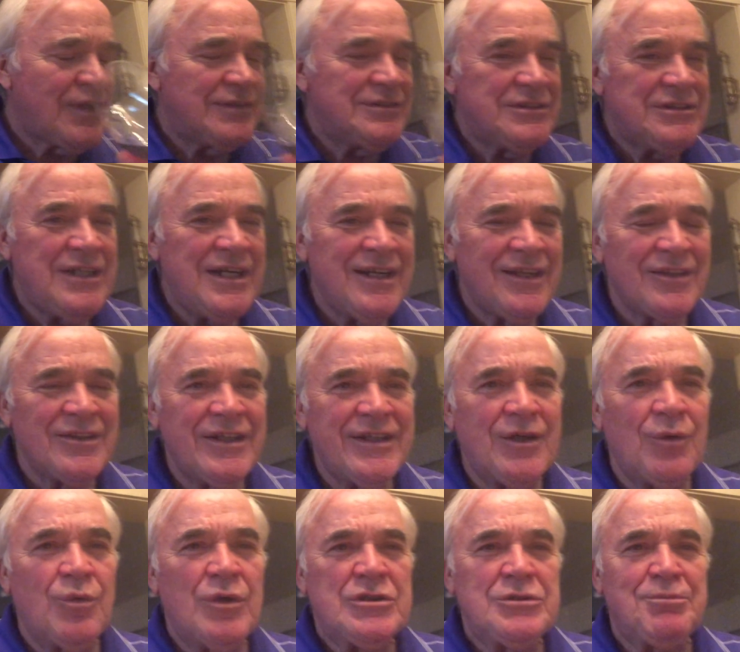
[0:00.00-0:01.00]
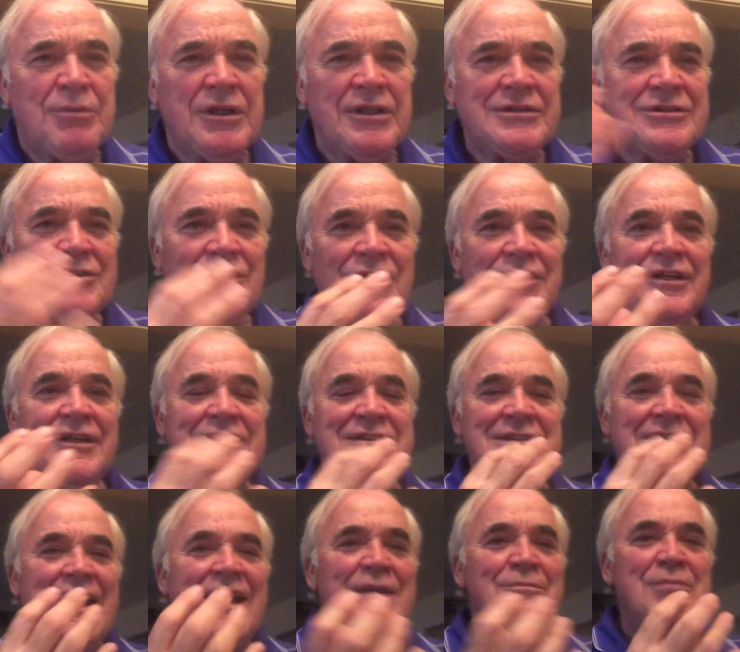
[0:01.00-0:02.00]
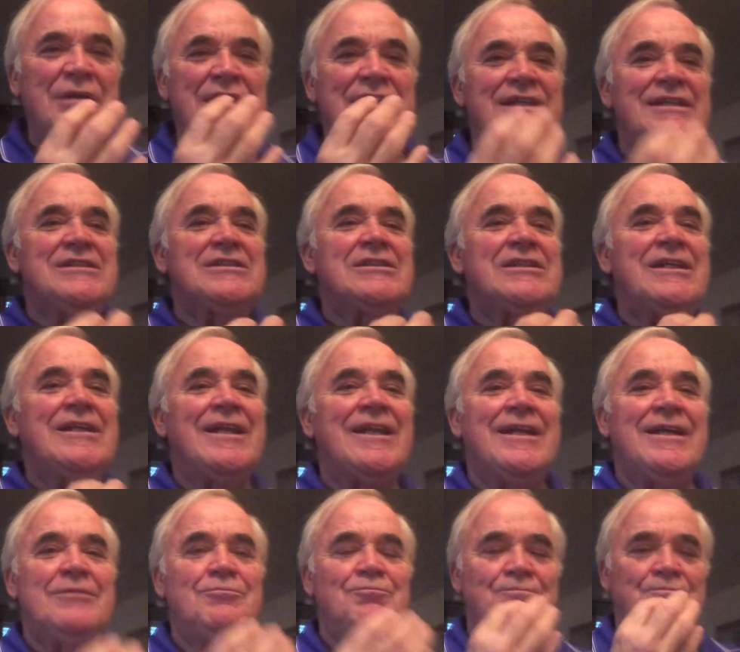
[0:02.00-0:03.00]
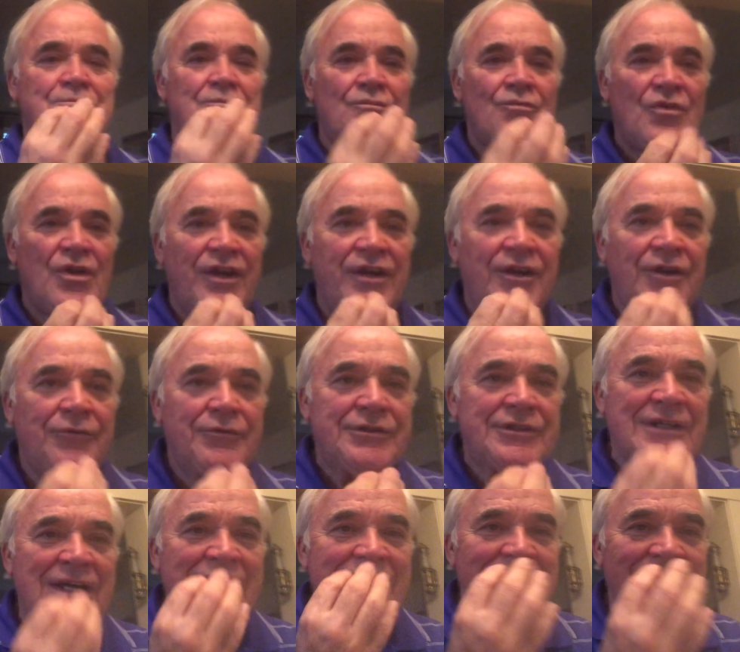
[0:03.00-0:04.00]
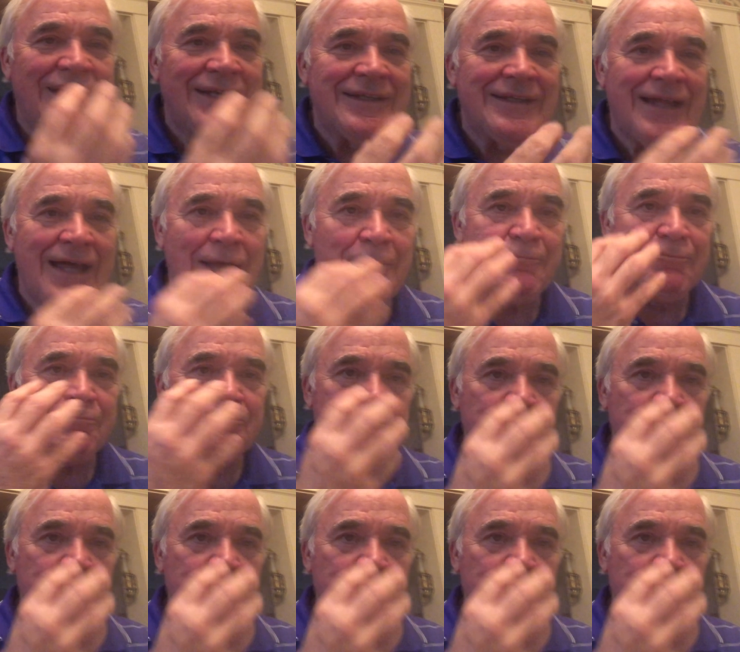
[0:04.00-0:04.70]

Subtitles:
It's not a licorice, but it's got to be the acidity. You know, it's got like that.